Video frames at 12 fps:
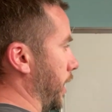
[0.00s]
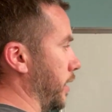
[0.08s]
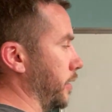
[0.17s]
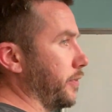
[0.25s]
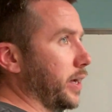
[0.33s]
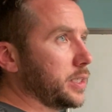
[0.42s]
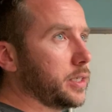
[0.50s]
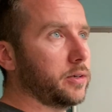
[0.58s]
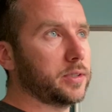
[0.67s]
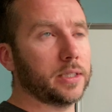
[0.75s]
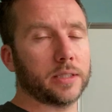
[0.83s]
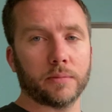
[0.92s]
cardiovascular
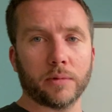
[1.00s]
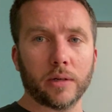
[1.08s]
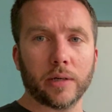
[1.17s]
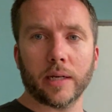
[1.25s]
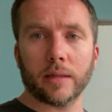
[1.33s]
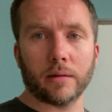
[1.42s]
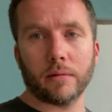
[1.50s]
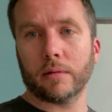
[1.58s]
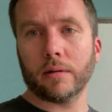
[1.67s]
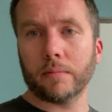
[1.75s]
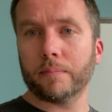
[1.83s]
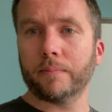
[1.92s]
system. We're looking at
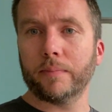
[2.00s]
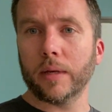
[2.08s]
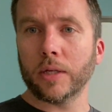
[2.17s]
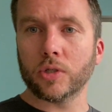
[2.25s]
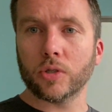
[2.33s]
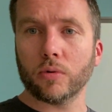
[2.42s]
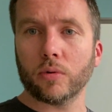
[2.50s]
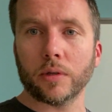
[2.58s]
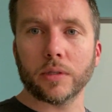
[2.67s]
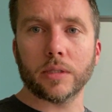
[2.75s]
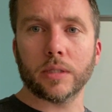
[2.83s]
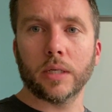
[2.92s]
their
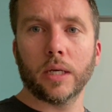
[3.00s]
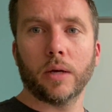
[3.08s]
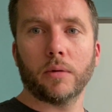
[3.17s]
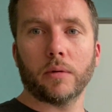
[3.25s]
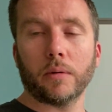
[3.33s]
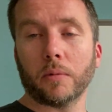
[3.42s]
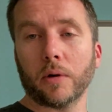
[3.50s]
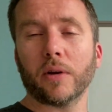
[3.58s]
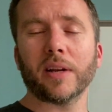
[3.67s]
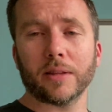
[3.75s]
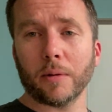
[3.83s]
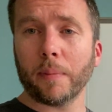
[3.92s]
endurance. We're
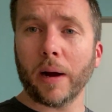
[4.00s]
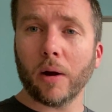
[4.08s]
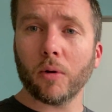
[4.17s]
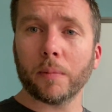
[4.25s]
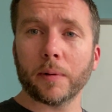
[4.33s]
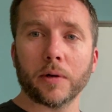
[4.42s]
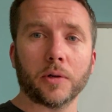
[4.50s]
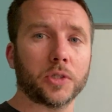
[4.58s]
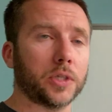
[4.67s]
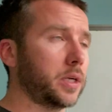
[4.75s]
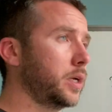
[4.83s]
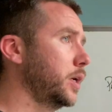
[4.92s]
looking at their power
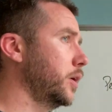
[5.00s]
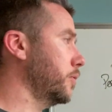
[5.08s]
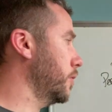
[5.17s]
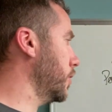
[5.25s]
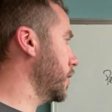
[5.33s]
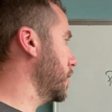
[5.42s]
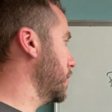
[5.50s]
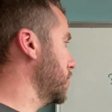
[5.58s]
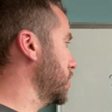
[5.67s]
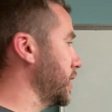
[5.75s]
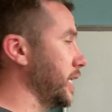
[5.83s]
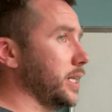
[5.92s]
production. We're looking at their
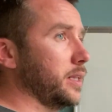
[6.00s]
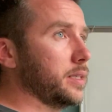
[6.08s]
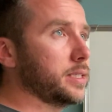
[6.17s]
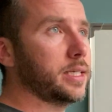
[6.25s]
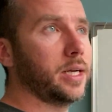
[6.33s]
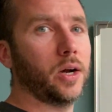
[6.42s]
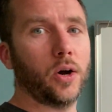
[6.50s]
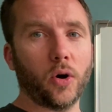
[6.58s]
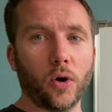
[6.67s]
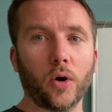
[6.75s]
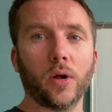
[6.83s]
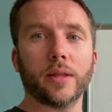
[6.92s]
skills.
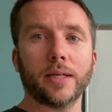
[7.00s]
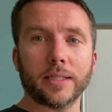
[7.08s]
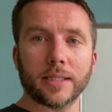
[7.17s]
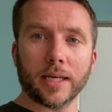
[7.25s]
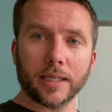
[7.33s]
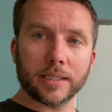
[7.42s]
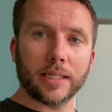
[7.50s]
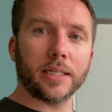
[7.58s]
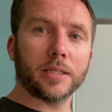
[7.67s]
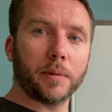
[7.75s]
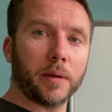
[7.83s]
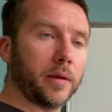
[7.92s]
All these things need
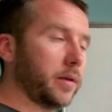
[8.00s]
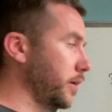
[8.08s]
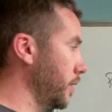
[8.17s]
to be